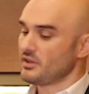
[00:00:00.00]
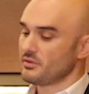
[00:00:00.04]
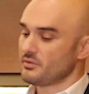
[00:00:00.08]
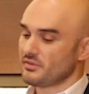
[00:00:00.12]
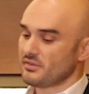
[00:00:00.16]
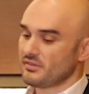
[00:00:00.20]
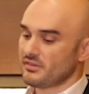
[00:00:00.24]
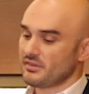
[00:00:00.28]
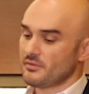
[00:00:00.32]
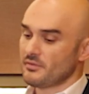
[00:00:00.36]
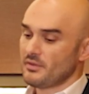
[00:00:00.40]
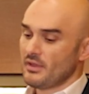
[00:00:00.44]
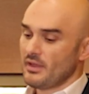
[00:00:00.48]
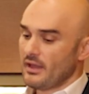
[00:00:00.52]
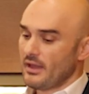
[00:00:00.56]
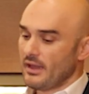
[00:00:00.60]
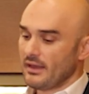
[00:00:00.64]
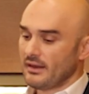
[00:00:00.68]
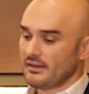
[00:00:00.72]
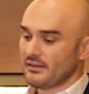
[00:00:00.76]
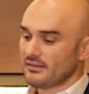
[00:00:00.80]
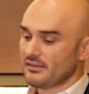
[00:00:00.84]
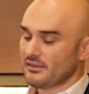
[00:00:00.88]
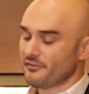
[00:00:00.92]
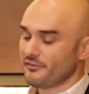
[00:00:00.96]
Interesting.
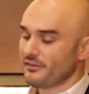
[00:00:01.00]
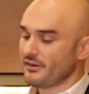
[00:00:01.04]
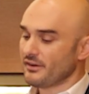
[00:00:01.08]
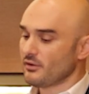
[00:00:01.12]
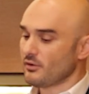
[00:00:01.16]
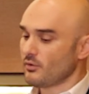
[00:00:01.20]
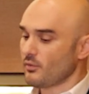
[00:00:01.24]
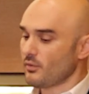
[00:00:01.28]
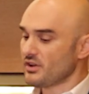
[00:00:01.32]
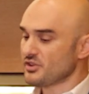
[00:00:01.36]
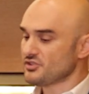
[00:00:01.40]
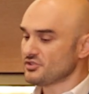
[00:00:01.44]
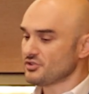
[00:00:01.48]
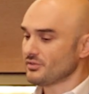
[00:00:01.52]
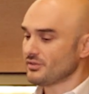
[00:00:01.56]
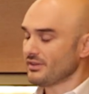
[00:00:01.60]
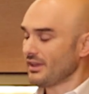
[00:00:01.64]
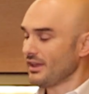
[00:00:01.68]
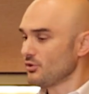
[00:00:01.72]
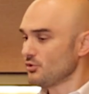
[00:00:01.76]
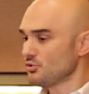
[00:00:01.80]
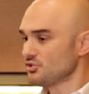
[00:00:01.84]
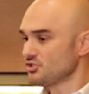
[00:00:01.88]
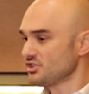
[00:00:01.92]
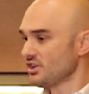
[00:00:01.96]
And as a final question,
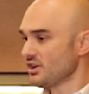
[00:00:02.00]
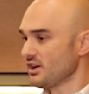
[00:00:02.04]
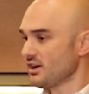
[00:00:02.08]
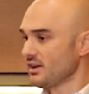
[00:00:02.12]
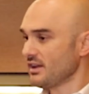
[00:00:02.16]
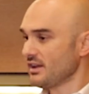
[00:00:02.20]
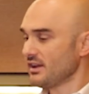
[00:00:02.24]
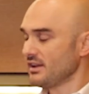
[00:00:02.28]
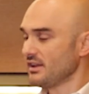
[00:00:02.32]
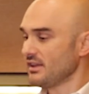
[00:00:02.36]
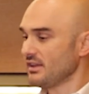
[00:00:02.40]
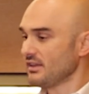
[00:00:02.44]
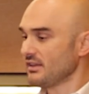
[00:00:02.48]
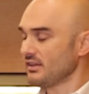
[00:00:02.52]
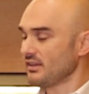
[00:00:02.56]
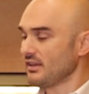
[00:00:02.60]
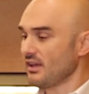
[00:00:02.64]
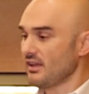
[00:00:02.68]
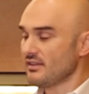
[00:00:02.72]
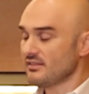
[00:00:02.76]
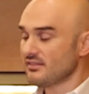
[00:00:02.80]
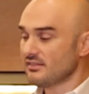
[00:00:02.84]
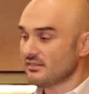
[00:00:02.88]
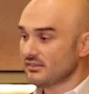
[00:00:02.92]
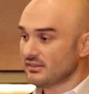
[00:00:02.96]
can you share any
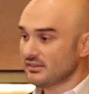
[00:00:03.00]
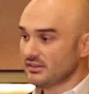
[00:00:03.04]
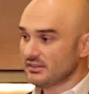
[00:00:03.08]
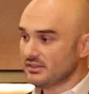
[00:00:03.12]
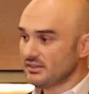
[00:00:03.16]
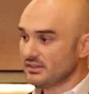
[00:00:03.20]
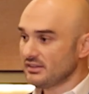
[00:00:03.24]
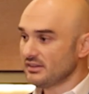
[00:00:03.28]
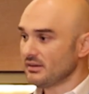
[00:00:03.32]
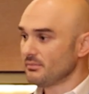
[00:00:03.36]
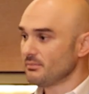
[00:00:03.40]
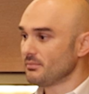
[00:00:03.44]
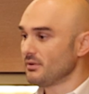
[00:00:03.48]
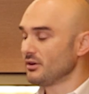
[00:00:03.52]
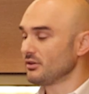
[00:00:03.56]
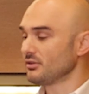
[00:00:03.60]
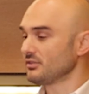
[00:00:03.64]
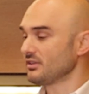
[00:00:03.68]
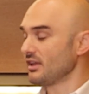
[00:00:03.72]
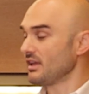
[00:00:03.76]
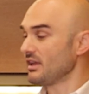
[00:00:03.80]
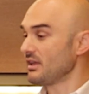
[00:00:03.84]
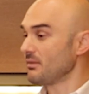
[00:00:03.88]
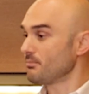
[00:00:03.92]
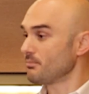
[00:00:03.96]
case study
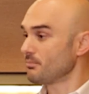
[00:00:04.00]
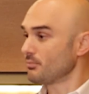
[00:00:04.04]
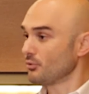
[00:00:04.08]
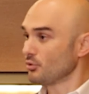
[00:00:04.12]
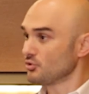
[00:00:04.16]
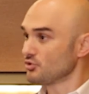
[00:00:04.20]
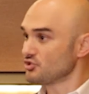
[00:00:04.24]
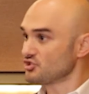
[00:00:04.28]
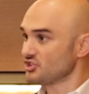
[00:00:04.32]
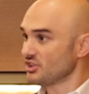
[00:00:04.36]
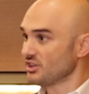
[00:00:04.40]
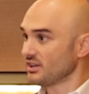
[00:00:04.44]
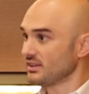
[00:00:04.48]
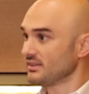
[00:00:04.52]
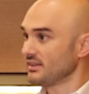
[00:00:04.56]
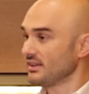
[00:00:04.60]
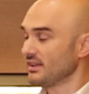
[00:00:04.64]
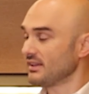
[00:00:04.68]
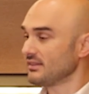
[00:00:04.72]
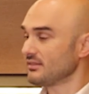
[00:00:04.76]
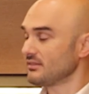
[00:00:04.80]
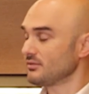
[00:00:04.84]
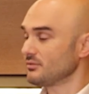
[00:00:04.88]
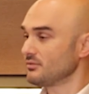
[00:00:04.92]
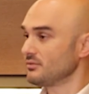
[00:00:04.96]
about a project
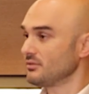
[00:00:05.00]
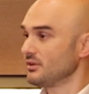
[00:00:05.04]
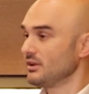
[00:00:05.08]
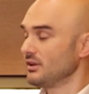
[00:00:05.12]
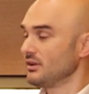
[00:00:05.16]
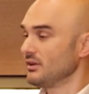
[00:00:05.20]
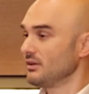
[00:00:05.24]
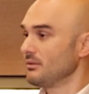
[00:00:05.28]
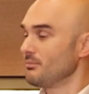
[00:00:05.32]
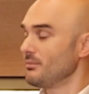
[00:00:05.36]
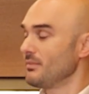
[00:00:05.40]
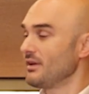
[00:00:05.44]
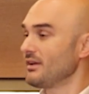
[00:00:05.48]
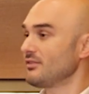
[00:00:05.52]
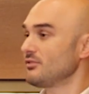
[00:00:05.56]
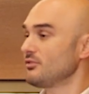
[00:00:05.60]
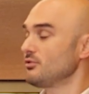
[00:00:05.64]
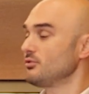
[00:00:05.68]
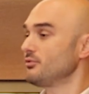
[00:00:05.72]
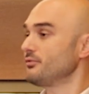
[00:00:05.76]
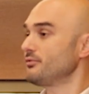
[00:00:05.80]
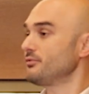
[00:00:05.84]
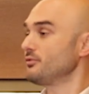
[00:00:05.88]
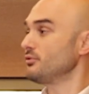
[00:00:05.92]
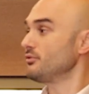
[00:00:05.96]
that makes
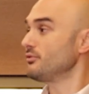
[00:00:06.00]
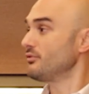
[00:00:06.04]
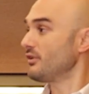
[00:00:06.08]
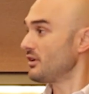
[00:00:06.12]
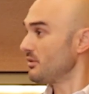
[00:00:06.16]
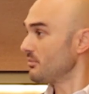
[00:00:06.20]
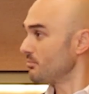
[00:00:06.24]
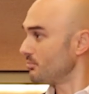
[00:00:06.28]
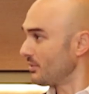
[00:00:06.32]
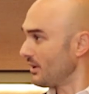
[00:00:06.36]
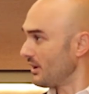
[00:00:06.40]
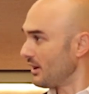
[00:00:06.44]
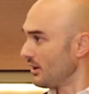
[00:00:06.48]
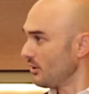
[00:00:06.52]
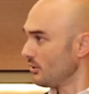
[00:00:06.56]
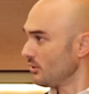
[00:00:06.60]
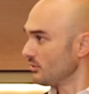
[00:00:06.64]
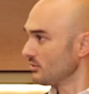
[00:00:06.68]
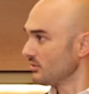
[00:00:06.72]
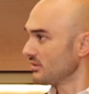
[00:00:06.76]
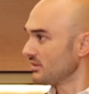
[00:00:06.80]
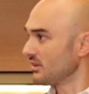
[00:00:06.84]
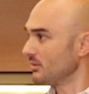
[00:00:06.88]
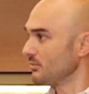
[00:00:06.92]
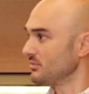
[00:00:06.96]
you feel very
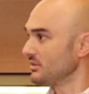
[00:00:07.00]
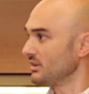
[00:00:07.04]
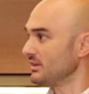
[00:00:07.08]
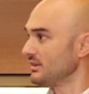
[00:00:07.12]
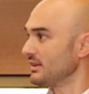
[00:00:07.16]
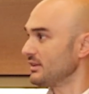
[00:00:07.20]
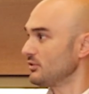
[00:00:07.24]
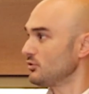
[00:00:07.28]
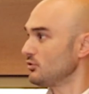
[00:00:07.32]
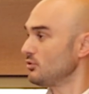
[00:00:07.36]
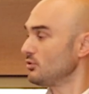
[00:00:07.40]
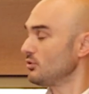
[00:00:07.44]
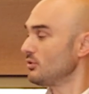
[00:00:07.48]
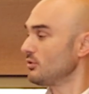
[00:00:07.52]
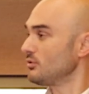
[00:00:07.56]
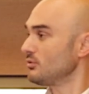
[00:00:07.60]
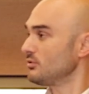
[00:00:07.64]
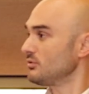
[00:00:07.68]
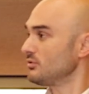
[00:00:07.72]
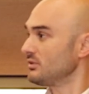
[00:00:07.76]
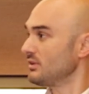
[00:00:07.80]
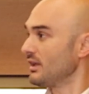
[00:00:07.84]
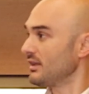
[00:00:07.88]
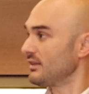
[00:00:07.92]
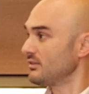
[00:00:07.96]
proud, something that you
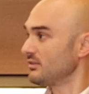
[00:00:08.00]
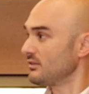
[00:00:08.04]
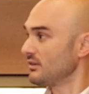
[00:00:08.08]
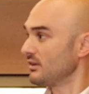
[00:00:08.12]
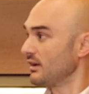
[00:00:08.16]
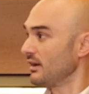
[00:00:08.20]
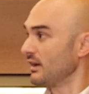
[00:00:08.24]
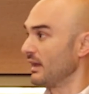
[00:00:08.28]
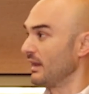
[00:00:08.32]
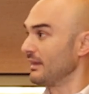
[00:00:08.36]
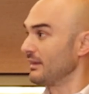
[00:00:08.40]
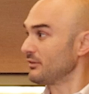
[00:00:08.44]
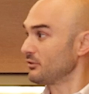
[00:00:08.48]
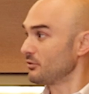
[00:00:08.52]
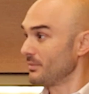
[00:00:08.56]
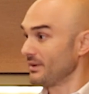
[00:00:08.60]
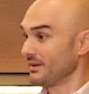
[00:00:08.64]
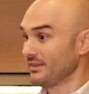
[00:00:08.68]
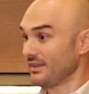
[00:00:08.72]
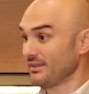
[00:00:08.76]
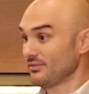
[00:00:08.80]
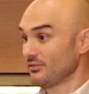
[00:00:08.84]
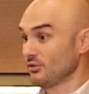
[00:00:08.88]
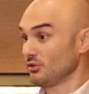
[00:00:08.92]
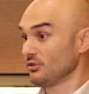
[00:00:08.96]
that
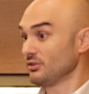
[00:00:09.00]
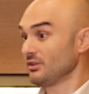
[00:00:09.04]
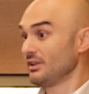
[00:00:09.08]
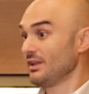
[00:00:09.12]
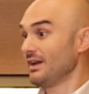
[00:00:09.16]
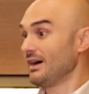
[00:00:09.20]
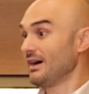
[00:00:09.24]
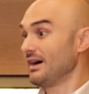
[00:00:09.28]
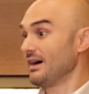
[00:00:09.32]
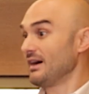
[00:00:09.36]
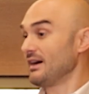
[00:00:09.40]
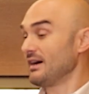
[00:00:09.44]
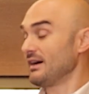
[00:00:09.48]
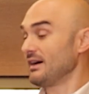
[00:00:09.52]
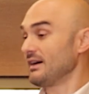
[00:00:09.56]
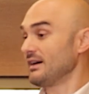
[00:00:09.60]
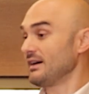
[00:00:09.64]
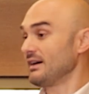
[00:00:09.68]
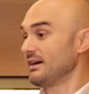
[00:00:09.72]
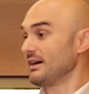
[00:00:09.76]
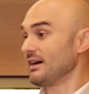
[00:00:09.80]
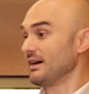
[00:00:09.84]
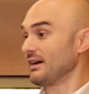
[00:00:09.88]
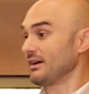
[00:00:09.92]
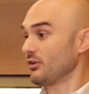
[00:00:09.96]
Electromech had done
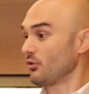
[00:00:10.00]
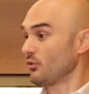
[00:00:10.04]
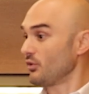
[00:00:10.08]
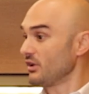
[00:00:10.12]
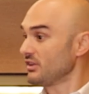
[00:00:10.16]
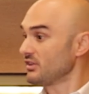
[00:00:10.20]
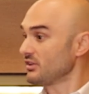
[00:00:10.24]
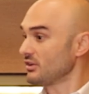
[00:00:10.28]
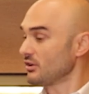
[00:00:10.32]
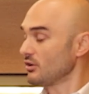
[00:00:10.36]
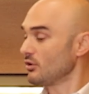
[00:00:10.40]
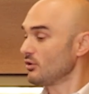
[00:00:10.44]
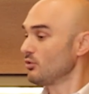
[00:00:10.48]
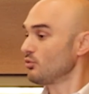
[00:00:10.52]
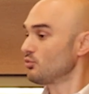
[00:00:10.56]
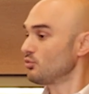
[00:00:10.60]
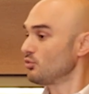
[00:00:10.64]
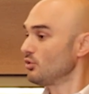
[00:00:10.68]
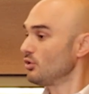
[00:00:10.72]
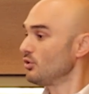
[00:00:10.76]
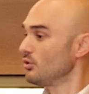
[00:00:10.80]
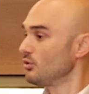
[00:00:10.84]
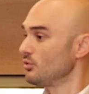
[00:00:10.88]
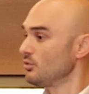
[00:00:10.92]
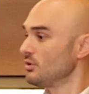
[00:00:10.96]
a critical
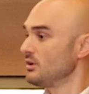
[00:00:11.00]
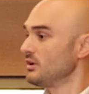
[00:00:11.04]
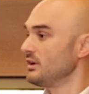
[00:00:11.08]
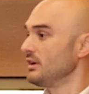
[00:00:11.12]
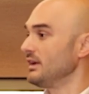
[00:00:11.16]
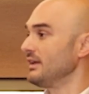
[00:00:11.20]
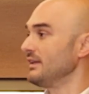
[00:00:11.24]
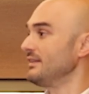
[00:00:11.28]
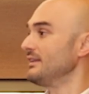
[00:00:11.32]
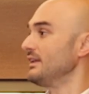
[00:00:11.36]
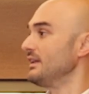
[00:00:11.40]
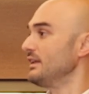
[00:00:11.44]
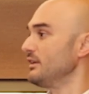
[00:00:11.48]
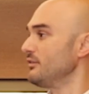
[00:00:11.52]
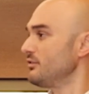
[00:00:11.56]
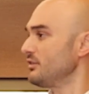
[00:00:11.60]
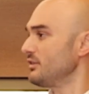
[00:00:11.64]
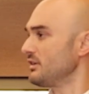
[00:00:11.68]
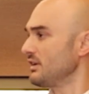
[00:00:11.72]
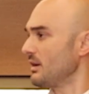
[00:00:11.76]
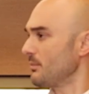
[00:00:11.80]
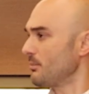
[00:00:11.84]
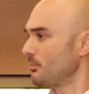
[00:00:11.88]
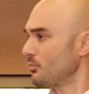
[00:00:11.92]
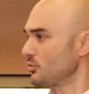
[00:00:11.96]
role in
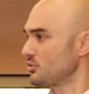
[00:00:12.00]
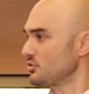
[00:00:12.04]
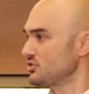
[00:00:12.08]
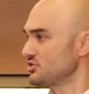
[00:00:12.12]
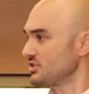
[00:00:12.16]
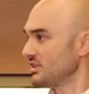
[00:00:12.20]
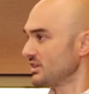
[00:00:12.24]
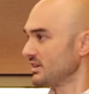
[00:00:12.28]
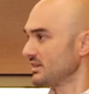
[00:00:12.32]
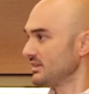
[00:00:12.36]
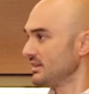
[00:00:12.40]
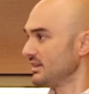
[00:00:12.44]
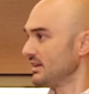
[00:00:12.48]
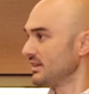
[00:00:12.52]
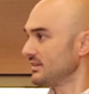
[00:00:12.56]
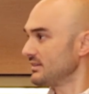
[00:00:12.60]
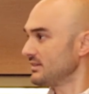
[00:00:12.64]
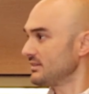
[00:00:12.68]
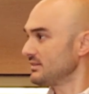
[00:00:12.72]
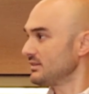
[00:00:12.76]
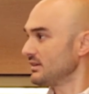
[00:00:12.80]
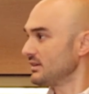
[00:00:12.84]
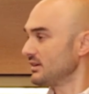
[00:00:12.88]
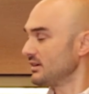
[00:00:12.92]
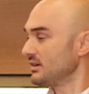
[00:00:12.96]
delivering a project
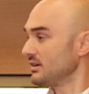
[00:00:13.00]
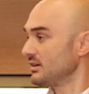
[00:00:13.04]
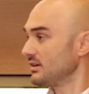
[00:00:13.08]
that